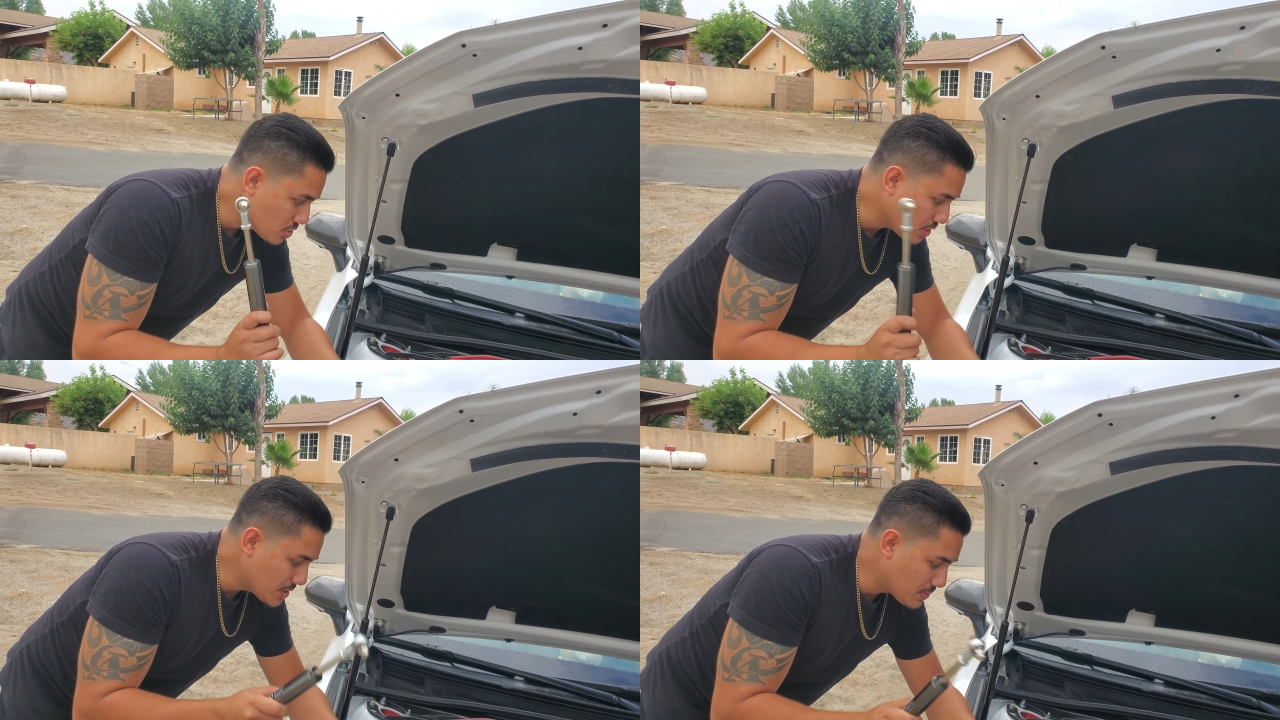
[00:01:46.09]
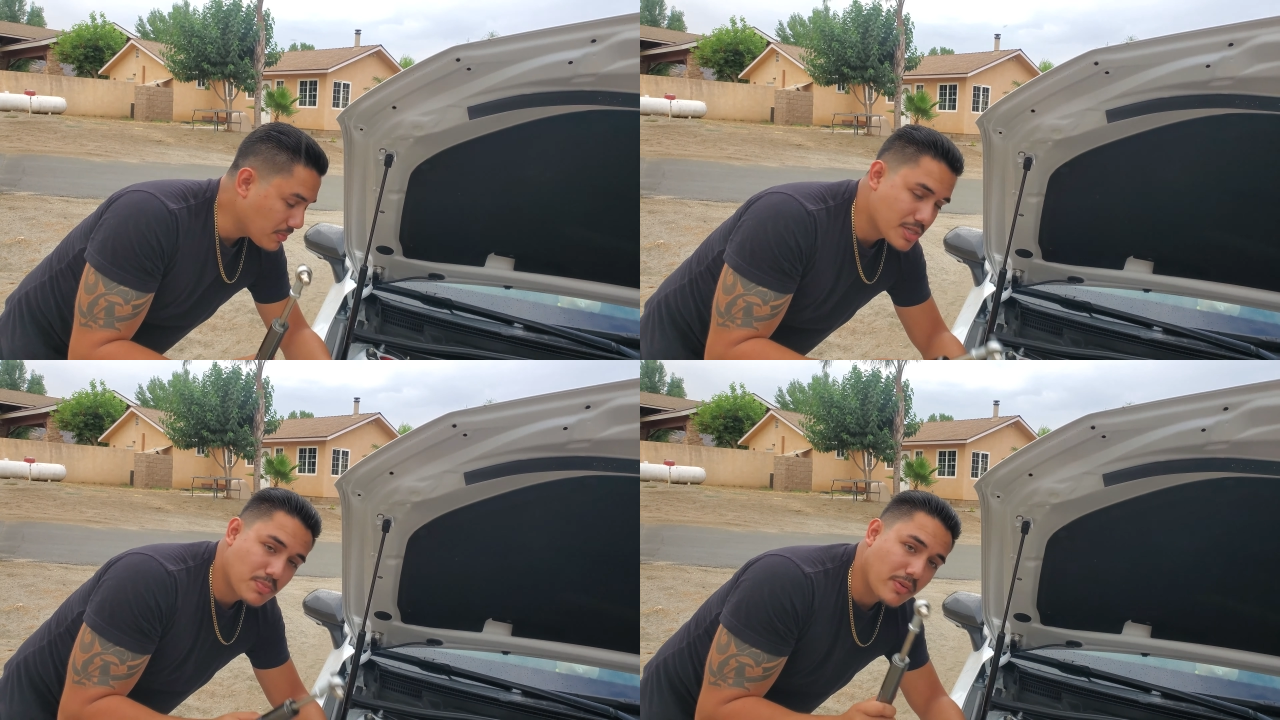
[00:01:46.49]
So this pretty
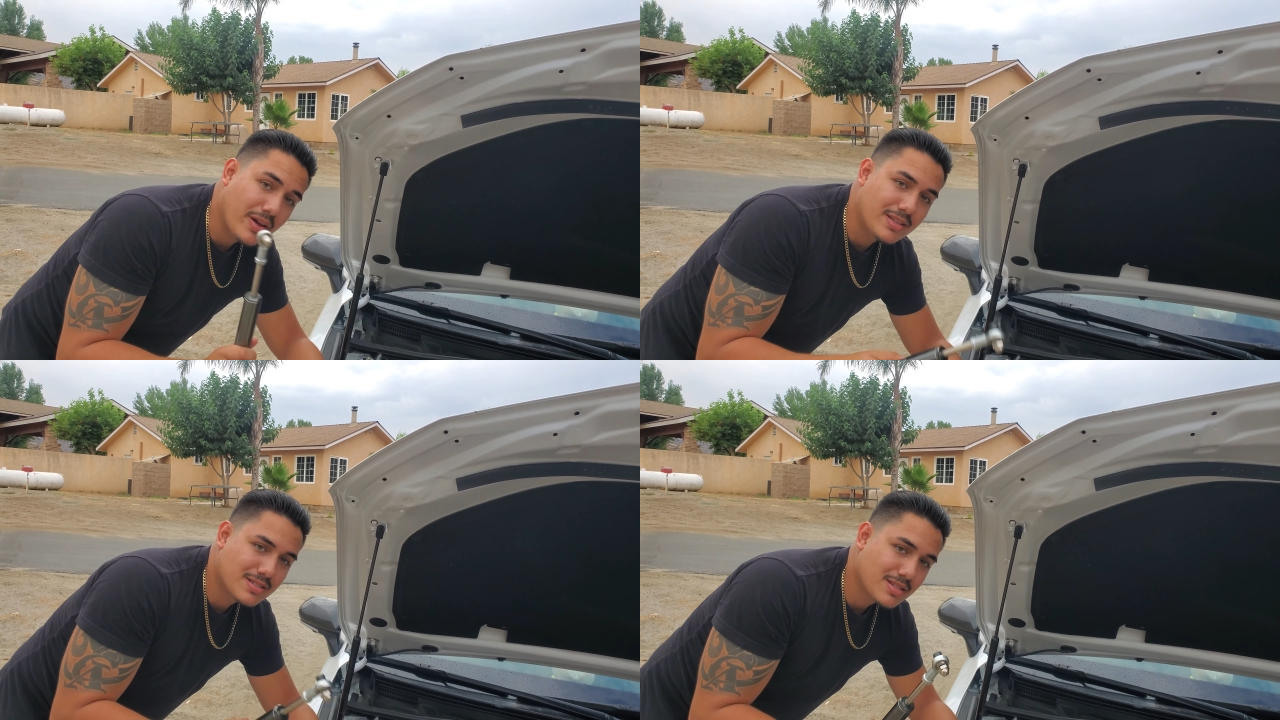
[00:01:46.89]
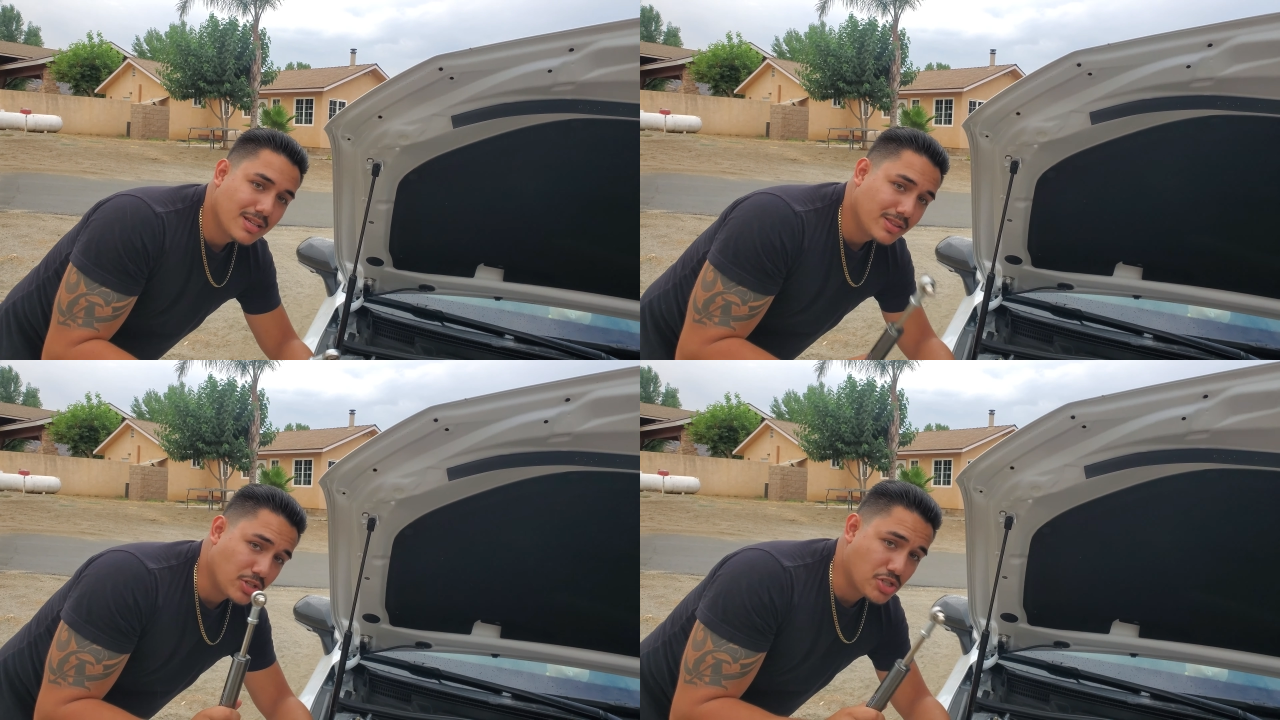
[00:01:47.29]
much prevents
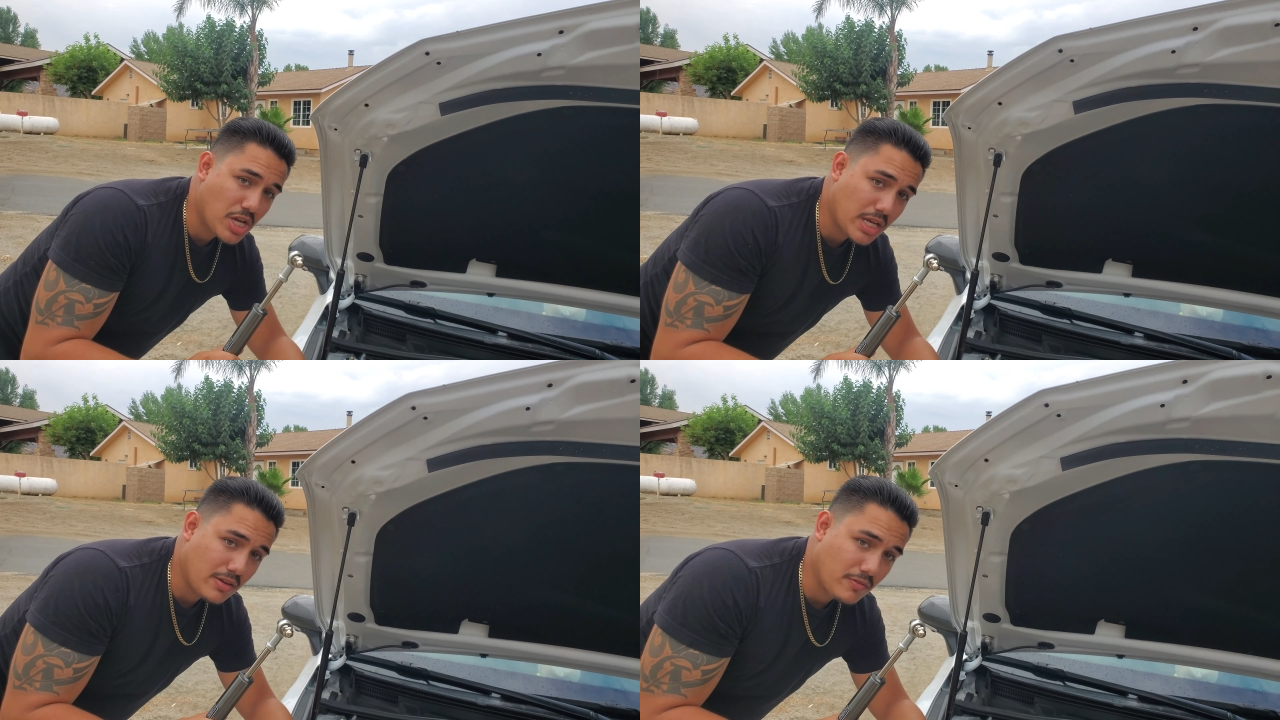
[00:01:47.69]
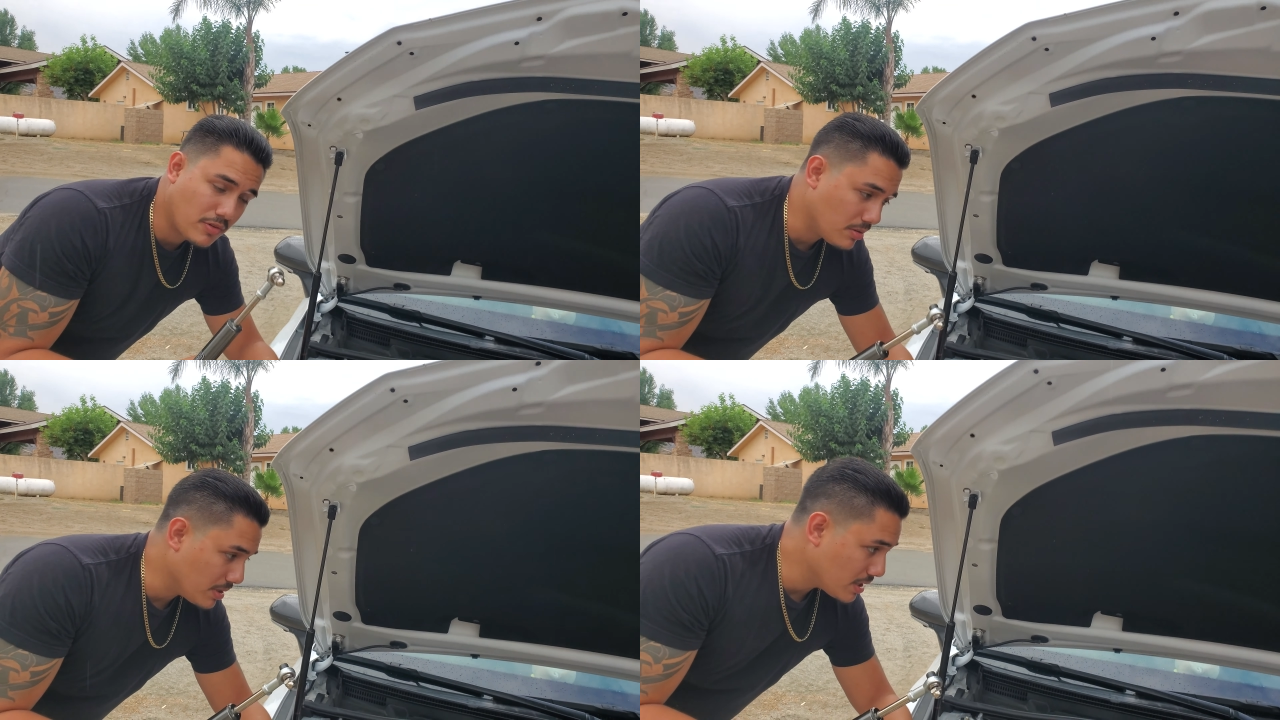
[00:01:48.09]
the shaking
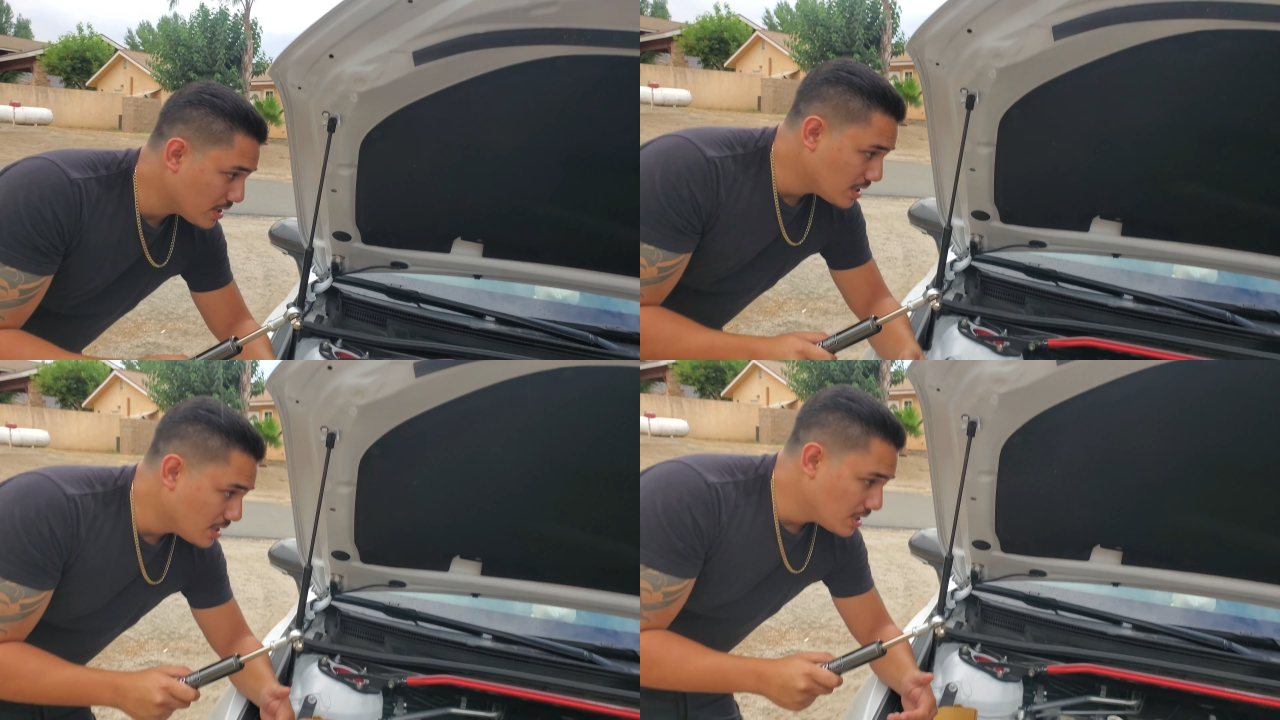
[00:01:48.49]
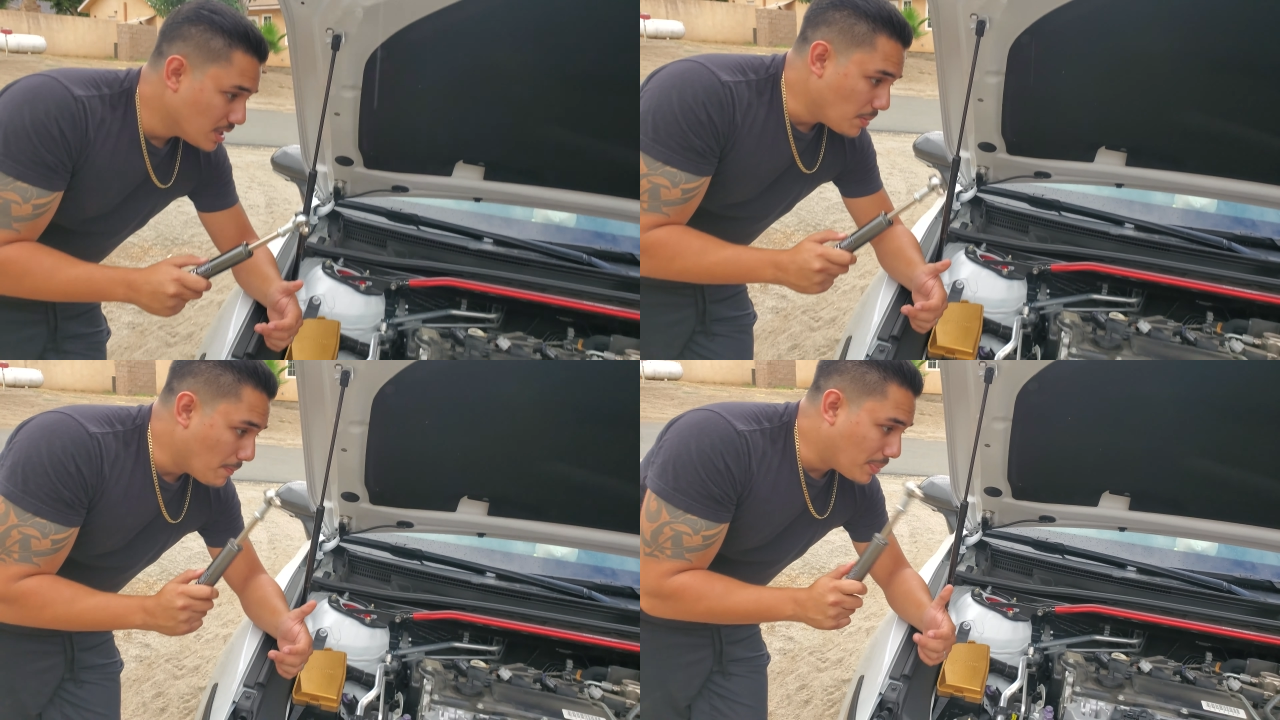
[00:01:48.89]
from it.
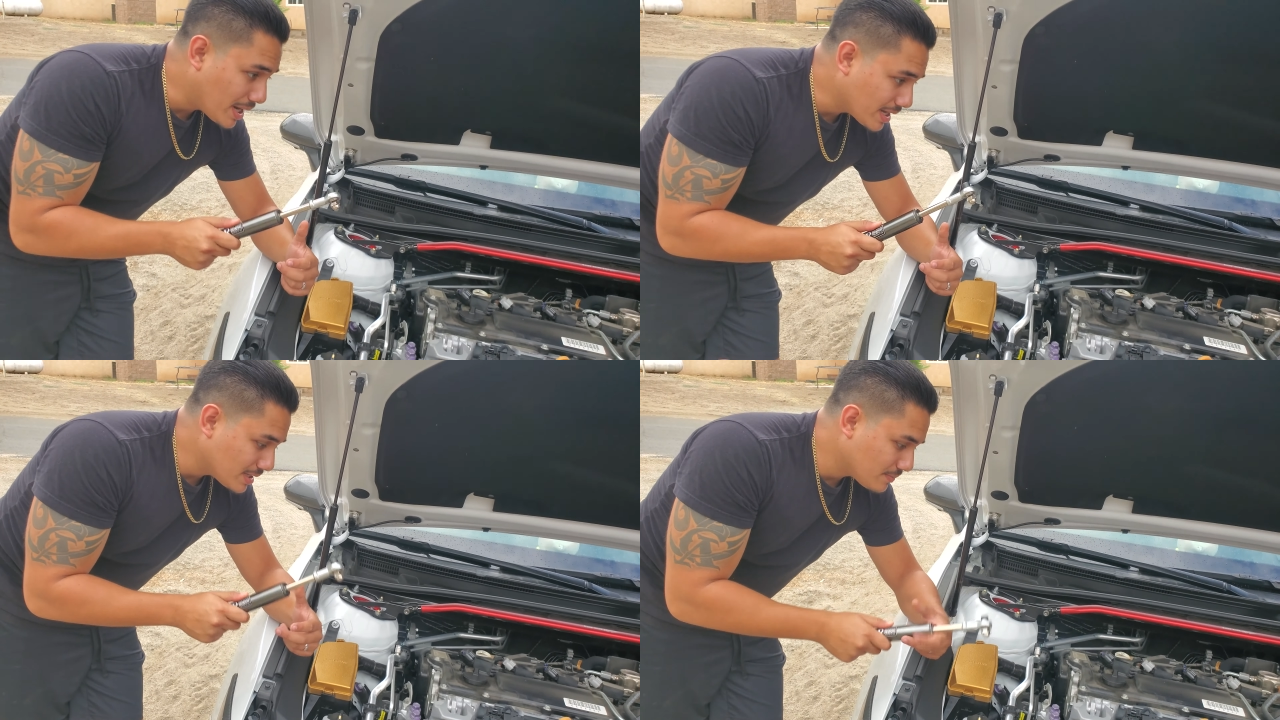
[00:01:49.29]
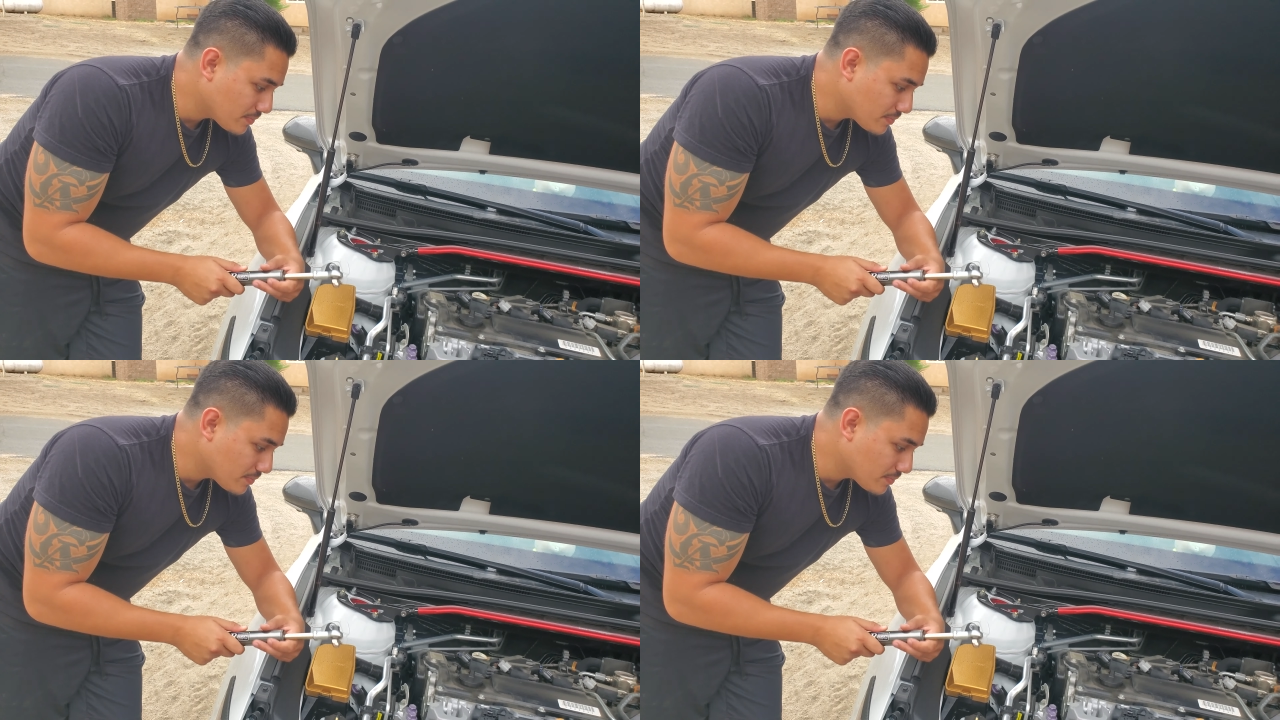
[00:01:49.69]
But